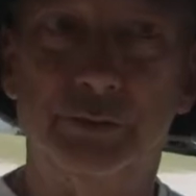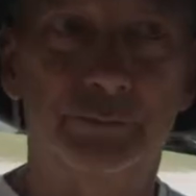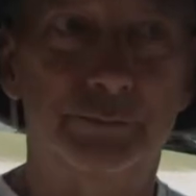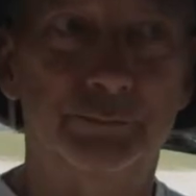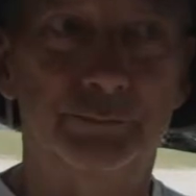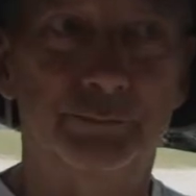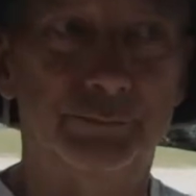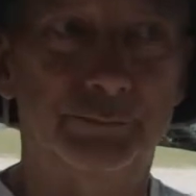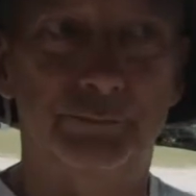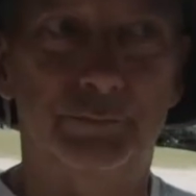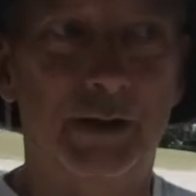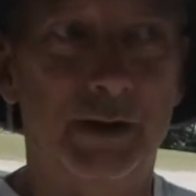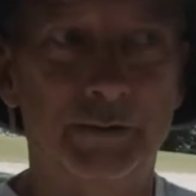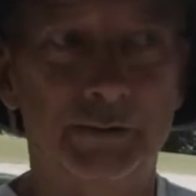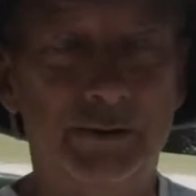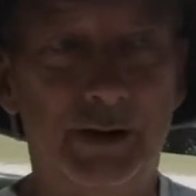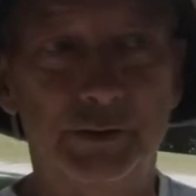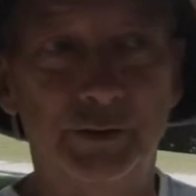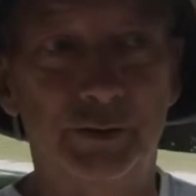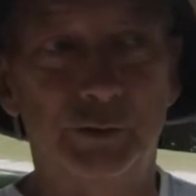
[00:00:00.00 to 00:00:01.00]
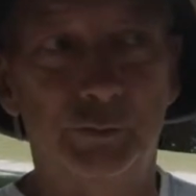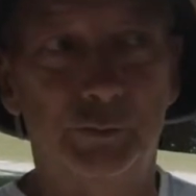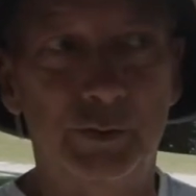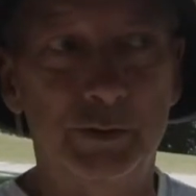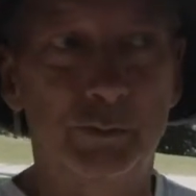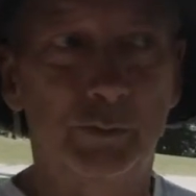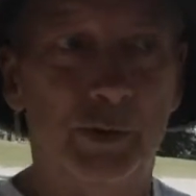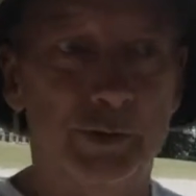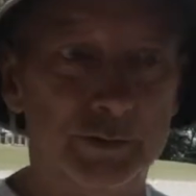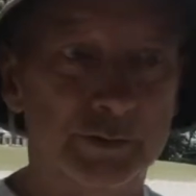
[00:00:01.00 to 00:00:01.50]
know, I don't
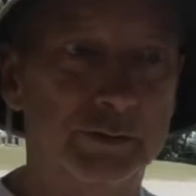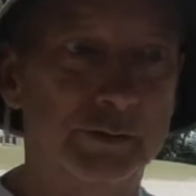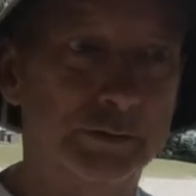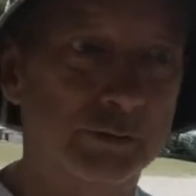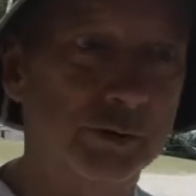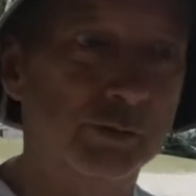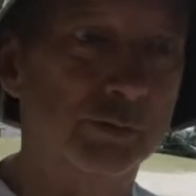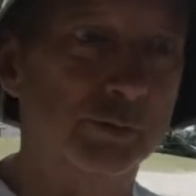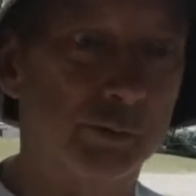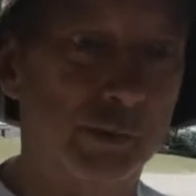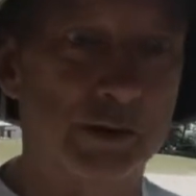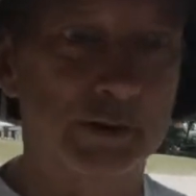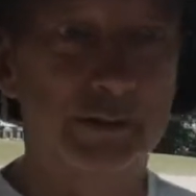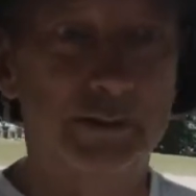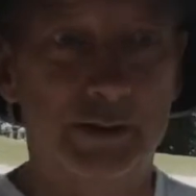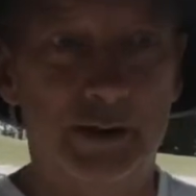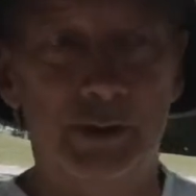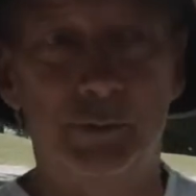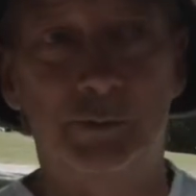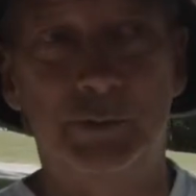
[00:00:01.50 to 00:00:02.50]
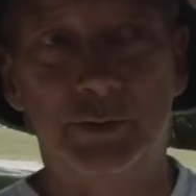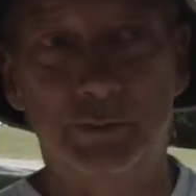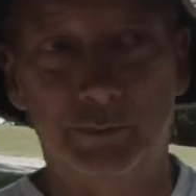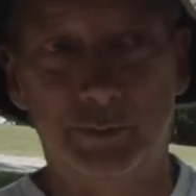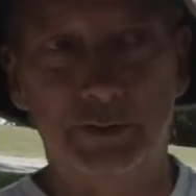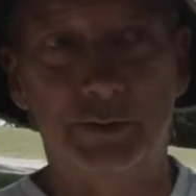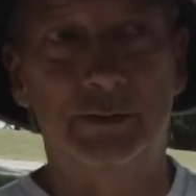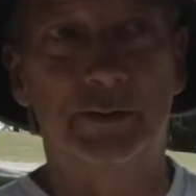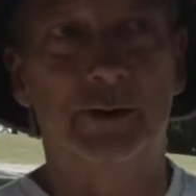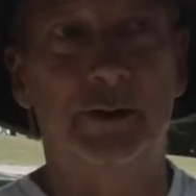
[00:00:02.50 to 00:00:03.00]
want what you want. I want
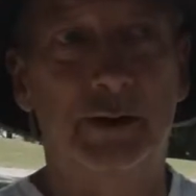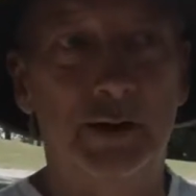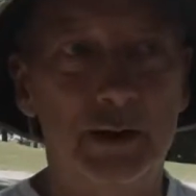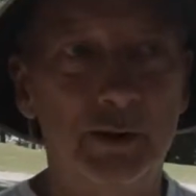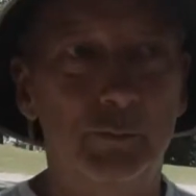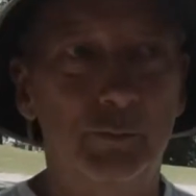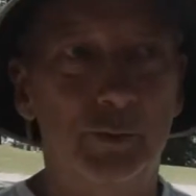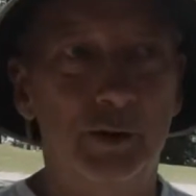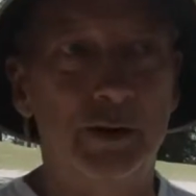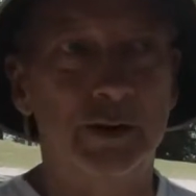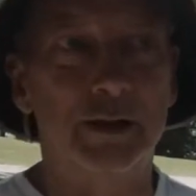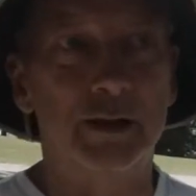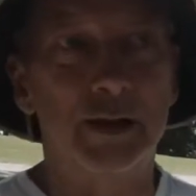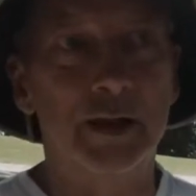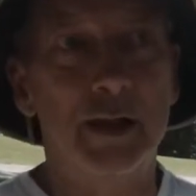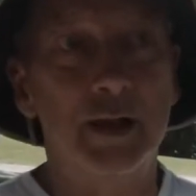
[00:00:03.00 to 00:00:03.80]
what I want.